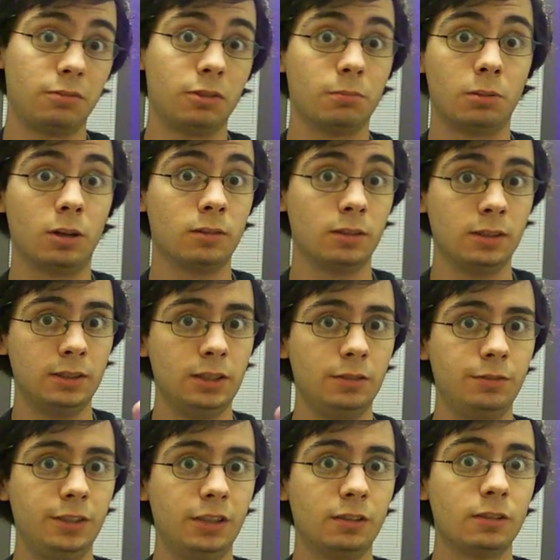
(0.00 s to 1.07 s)
football on
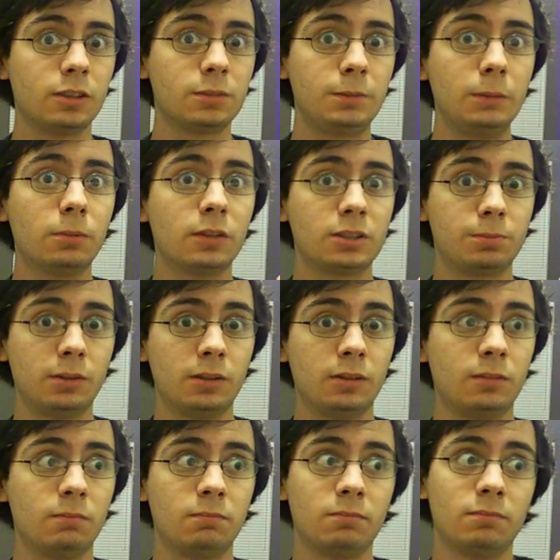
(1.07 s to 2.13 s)
TV, and there's people that
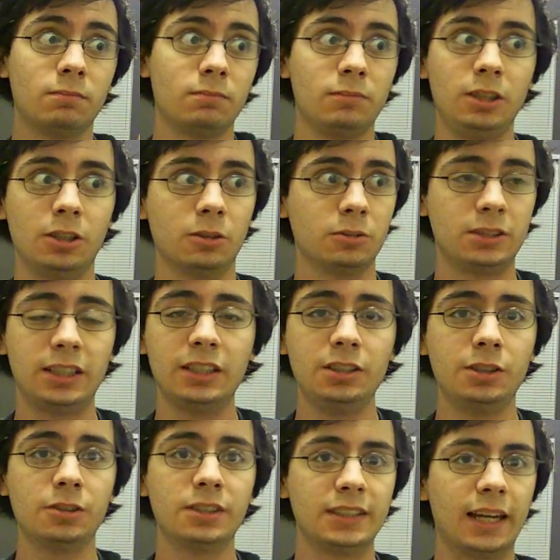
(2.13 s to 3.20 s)
spend, 10
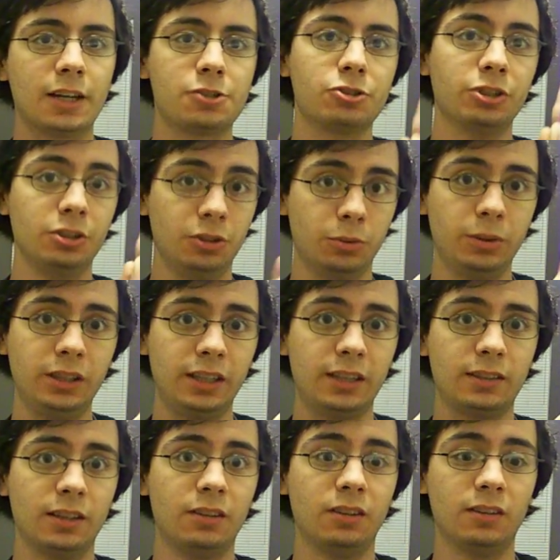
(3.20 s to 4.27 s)
years actually doing
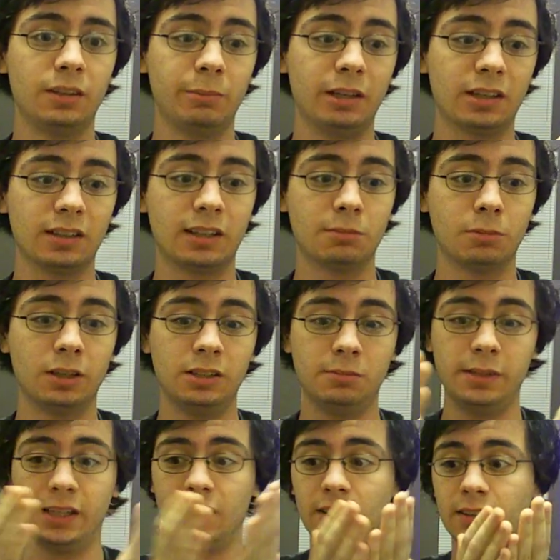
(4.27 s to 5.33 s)
it, and then they make a lot of money
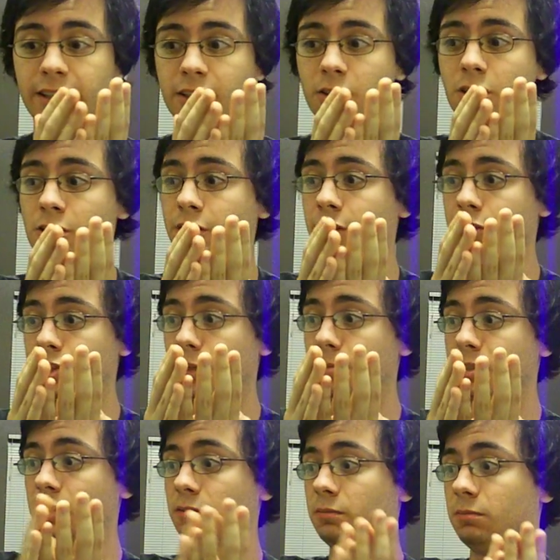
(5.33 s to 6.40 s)
making, like, car
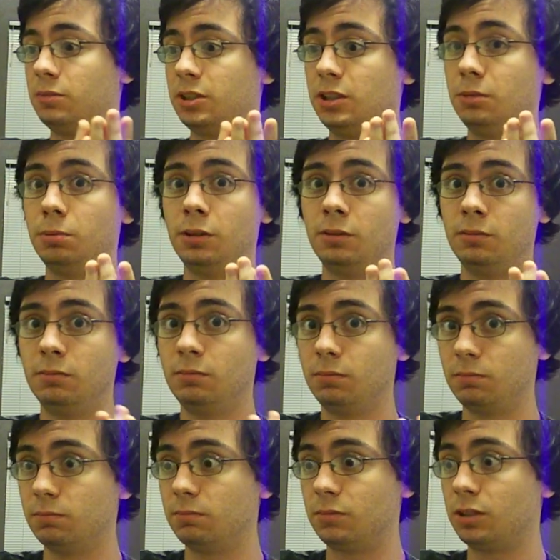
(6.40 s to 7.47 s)
dealerships and stupid
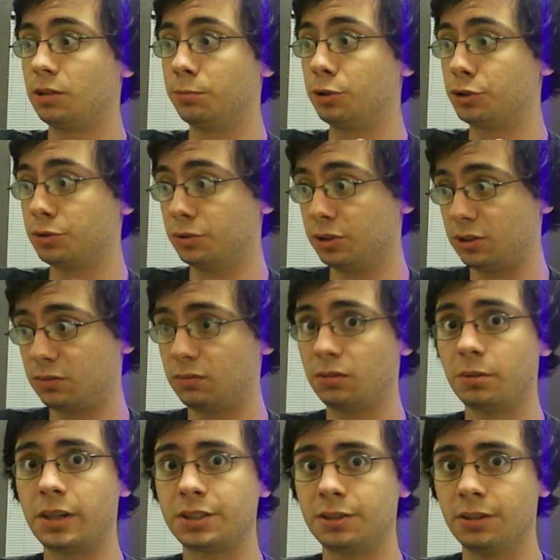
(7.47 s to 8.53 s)
commercials the
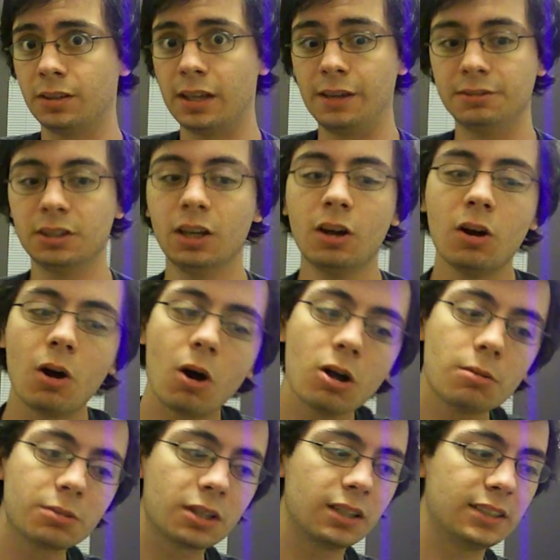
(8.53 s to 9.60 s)
rest of their lives. All
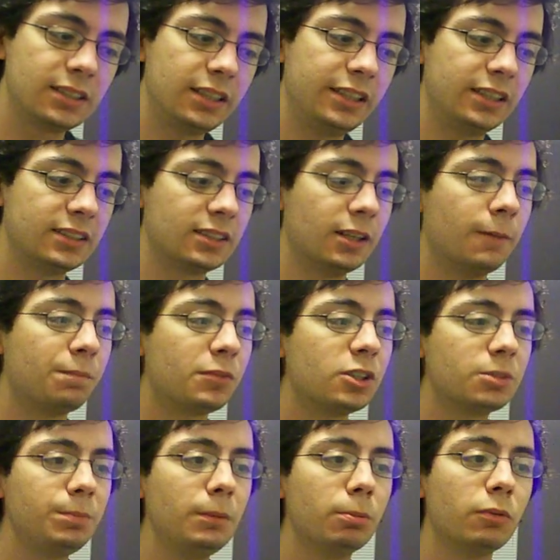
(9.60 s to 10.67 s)
I'm kind of saying is,
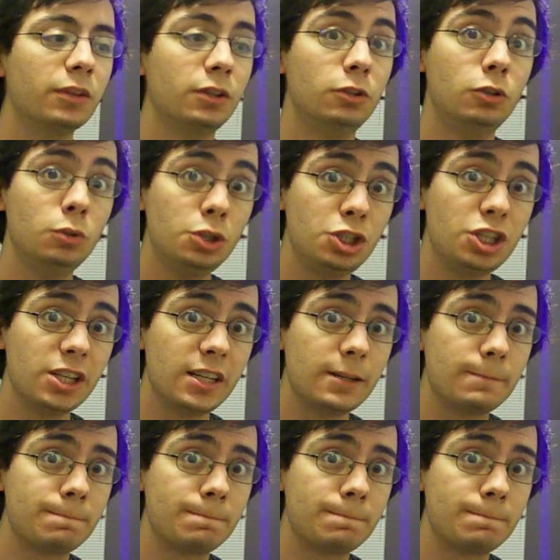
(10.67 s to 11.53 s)
there's people that do shit,